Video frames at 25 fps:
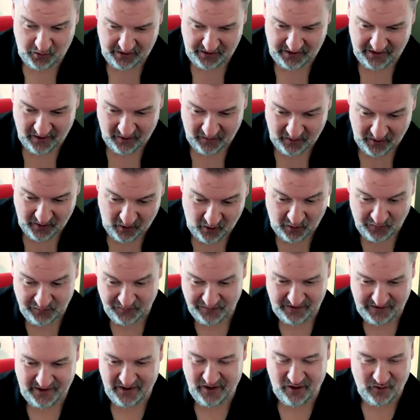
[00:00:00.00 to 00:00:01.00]
you know,
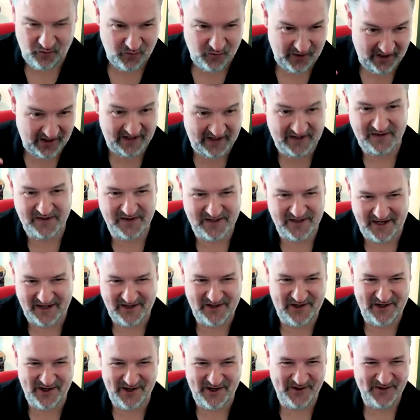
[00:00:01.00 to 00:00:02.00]
on you know in
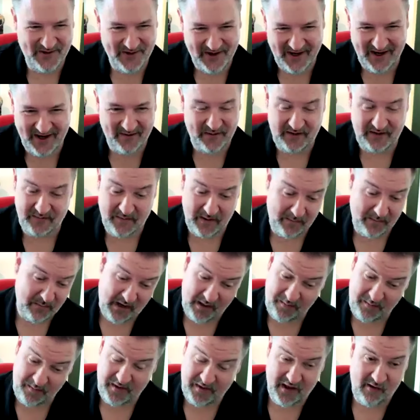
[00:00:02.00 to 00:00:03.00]
situ. I mean, there,
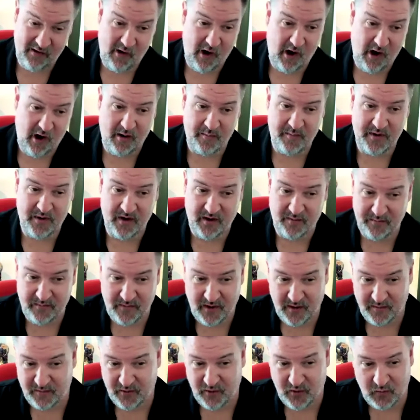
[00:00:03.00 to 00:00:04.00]
maybe there are, but I'm
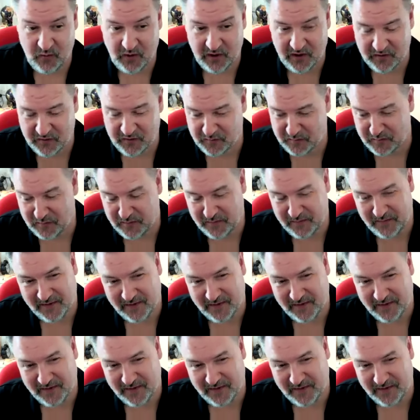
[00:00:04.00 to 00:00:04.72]
I'm not one of them.